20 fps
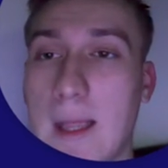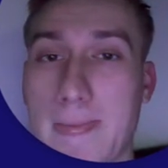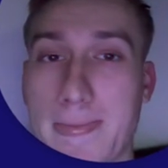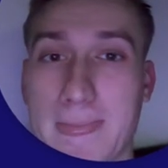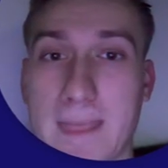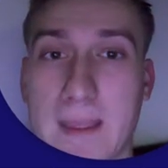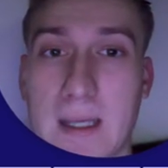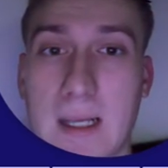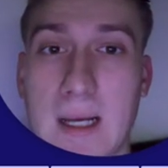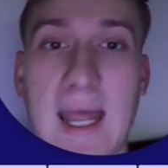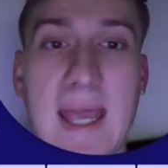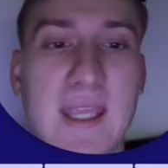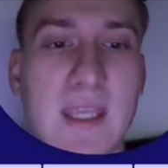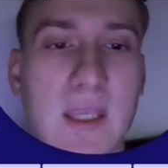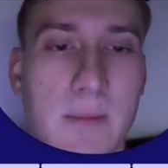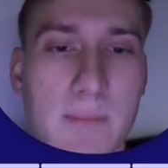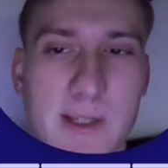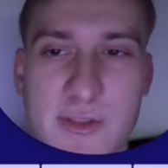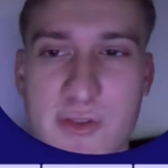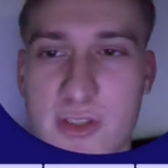lagging
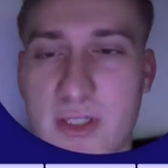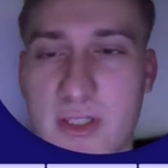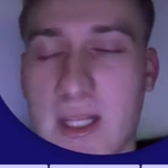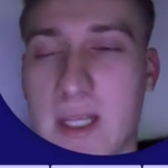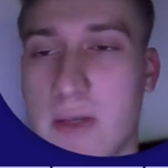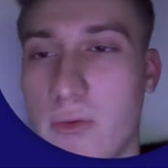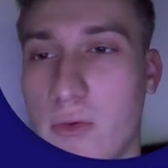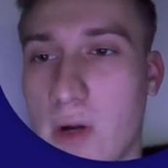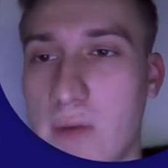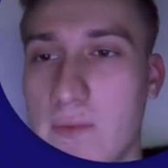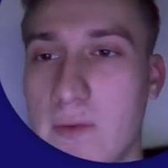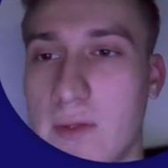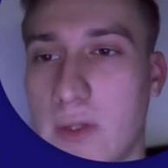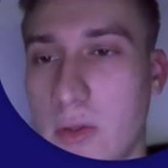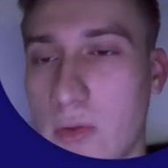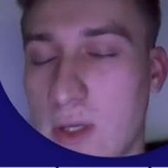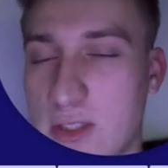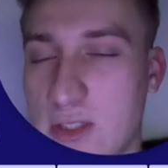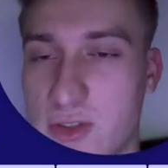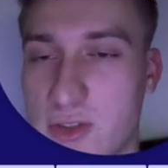metrics like revenue
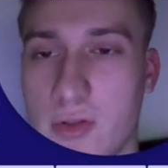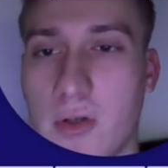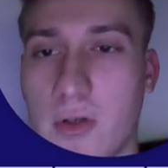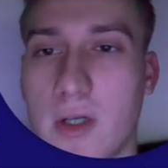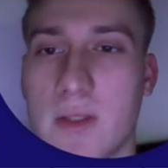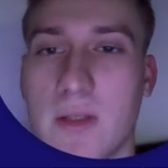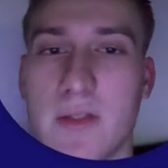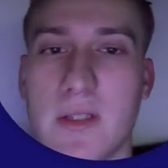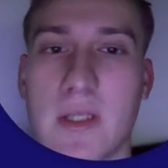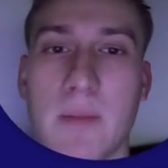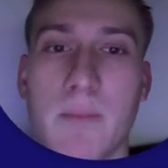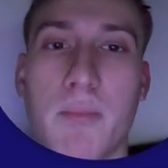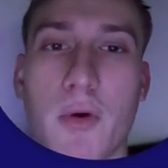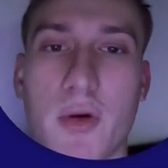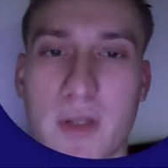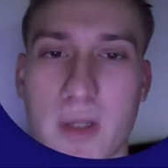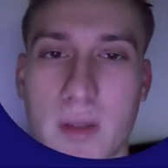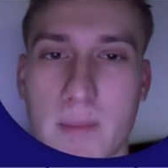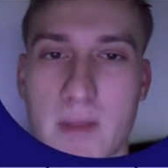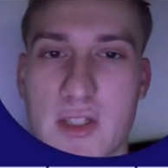and so on, the
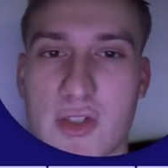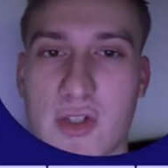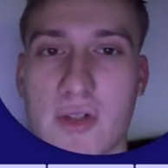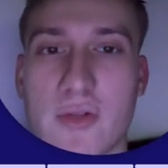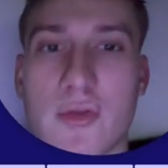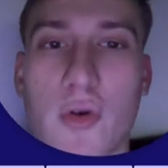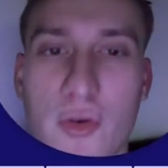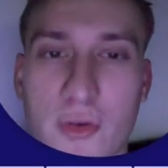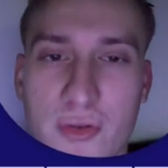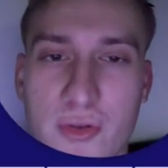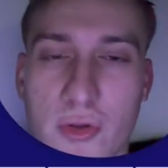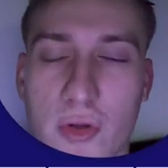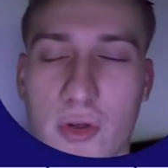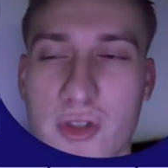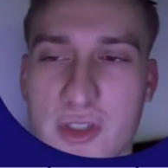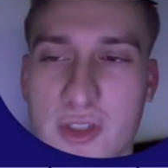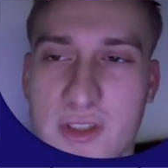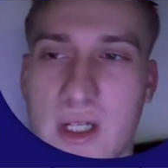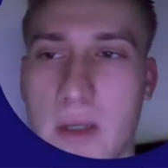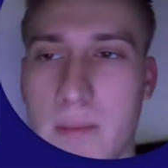important metrics, North
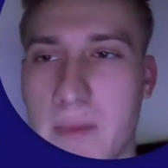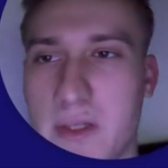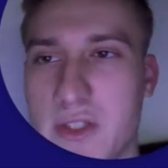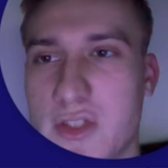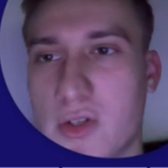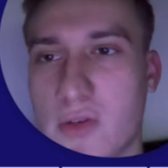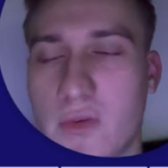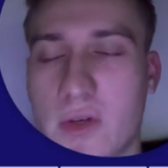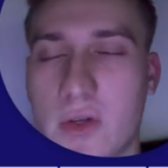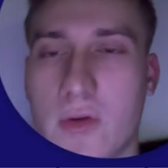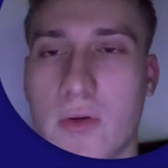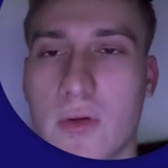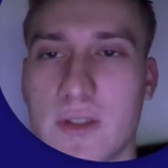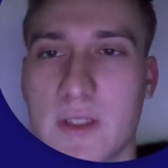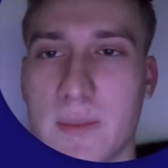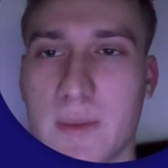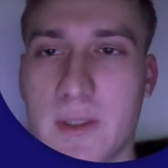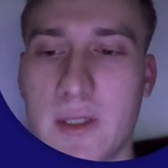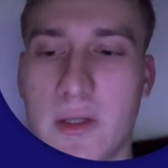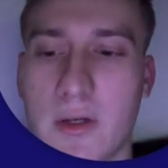Star metric we call
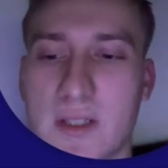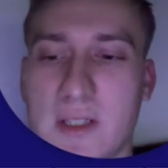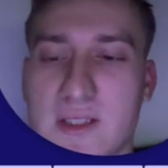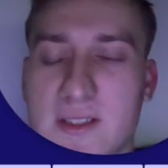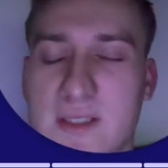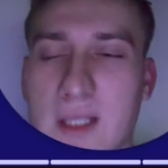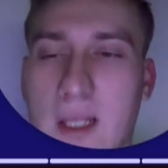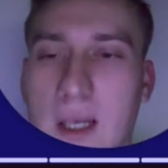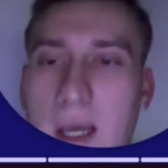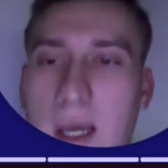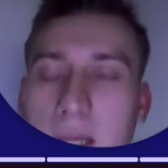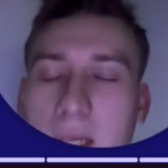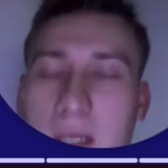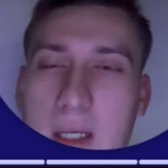them here at Stella,